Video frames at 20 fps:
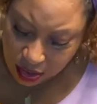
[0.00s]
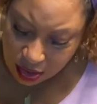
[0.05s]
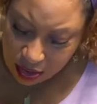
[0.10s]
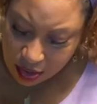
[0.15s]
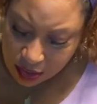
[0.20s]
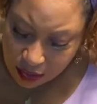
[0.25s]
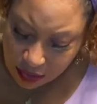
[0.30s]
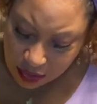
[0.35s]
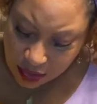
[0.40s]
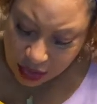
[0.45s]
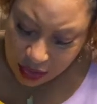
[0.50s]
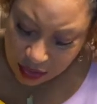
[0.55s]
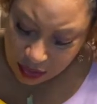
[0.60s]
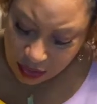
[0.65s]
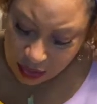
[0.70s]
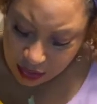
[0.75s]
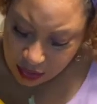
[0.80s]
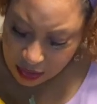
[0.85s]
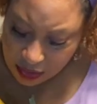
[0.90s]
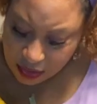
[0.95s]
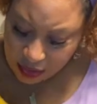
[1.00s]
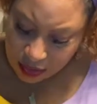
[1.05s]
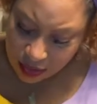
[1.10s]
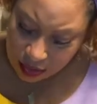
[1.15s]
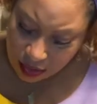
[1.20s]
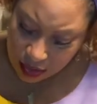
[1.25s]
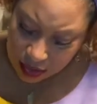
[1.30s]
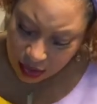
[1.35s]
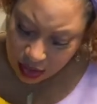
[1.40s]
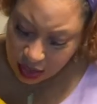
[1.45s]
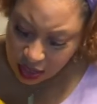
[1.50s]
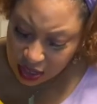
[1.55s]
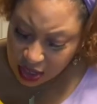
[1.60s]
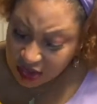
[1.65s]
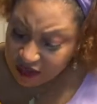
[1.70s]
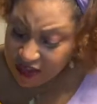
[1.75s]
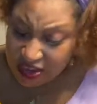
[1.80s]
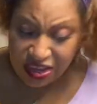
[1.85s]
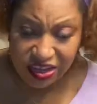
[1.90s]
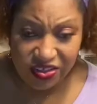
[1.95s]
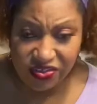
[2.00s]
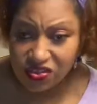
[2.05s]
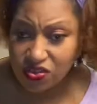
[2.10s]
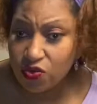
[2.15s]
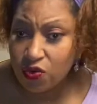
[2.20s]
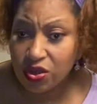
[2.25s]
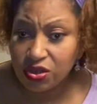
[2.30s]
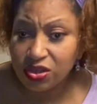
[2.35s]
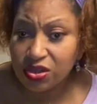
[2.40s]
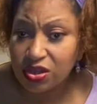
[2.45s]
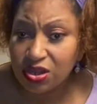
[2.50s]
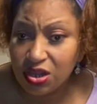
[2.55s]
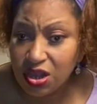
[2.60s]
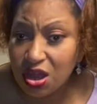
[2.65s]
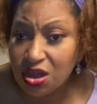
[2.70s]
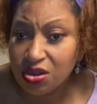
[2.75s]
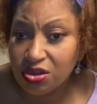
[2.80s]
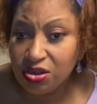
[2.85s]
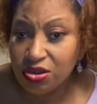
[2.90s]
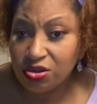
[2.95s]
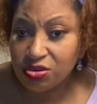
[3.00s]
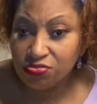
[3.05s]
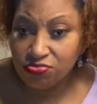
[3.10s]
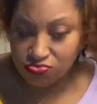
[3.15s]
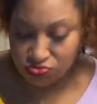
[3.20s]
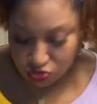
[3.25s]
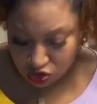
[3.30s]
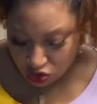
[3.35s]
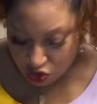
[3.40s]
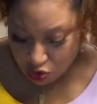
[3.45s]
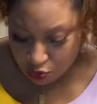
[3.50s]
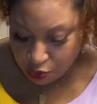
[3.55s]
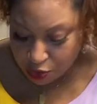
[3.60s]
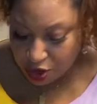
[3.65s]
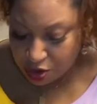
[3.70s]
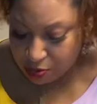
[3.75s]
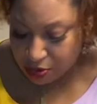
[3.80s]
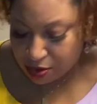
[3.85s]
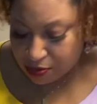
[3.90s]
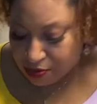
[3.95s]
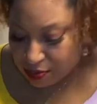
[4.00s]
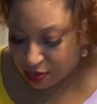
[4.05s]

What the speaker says: All right. If it needs to go a little longer, no problem.